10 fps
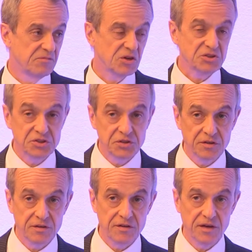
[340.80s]
Not
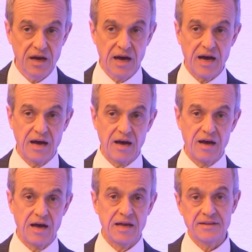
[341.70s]
sure,
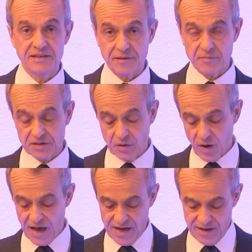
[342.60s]
at least I'm not
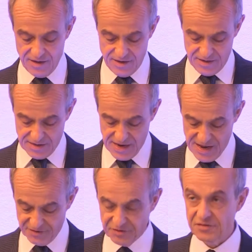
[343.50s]
aware,
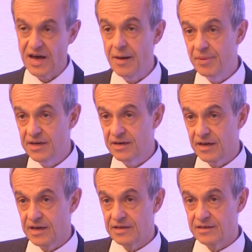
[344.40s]
this is
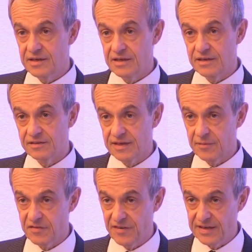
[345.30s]
happening in the
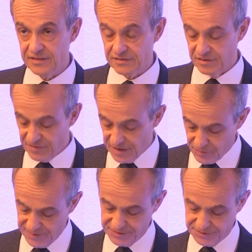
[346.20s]
Islamic finance
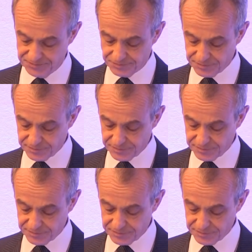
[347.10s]
environment.